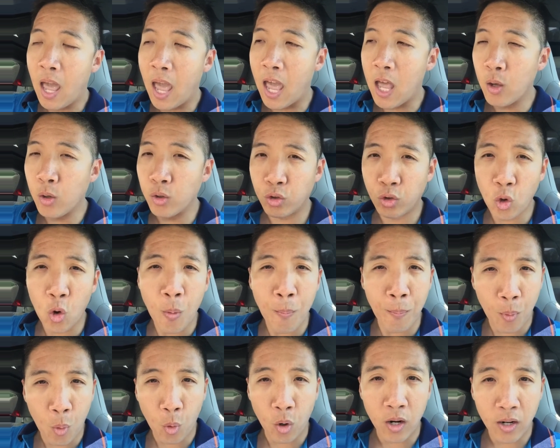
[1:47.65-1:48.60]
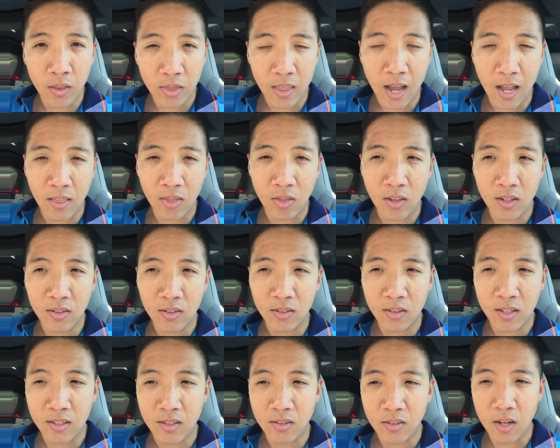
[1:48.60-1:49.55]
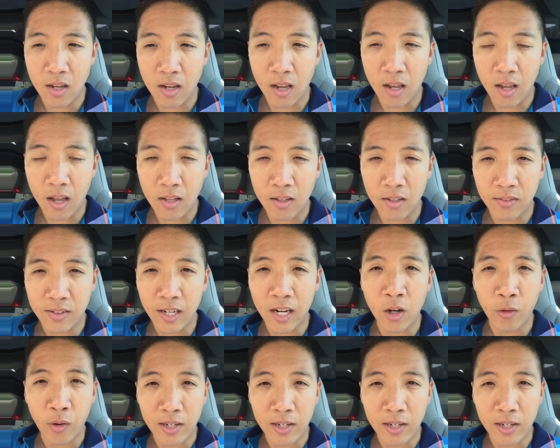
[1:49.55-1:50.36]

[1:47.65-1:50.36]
And it was so important that the second